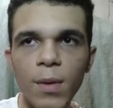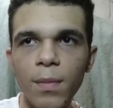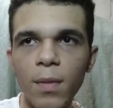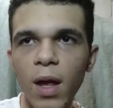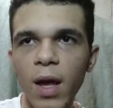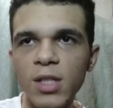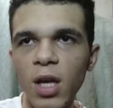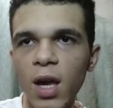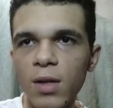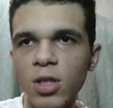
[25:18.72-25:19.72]
But I guess
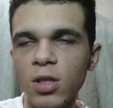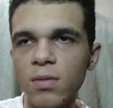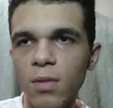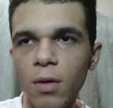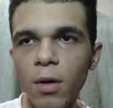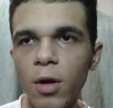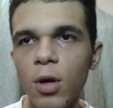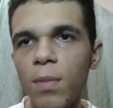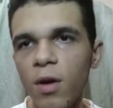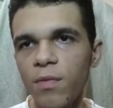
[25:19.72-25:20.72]
against a
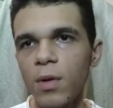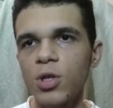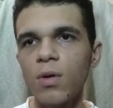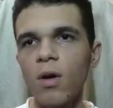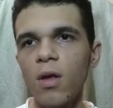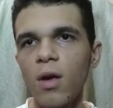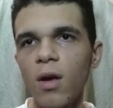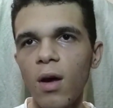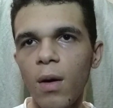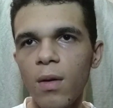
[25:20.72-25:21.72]
good bit of
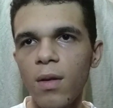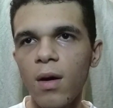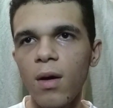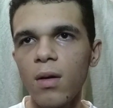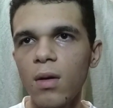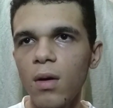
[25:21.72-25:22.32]
maturity out of that.